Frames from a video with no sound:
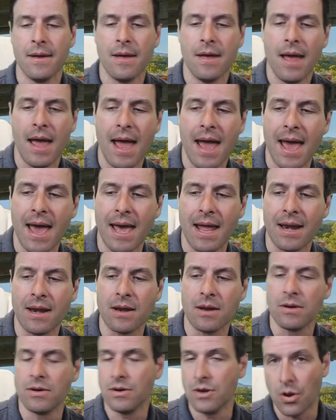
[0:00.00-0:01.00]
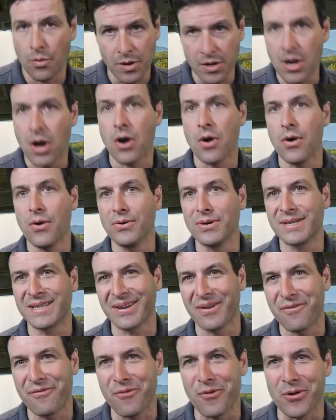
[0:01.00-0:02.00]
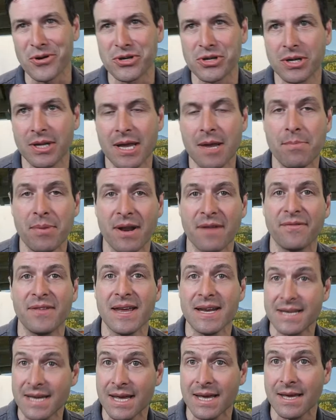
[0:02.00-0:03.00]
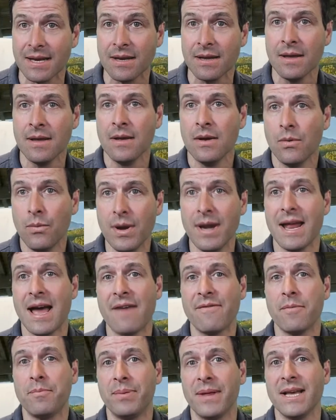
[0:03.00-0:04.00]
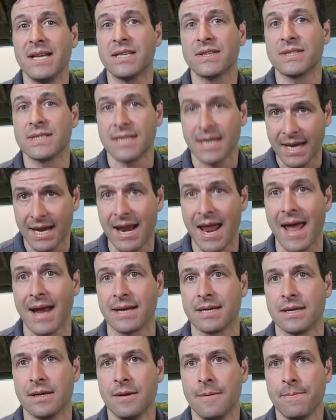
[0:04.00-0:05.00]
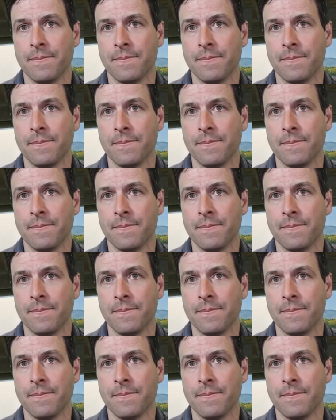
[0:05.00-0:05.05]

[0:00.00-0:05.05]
And no one knows, unfortunately, but if they did, we'd have a place to connect,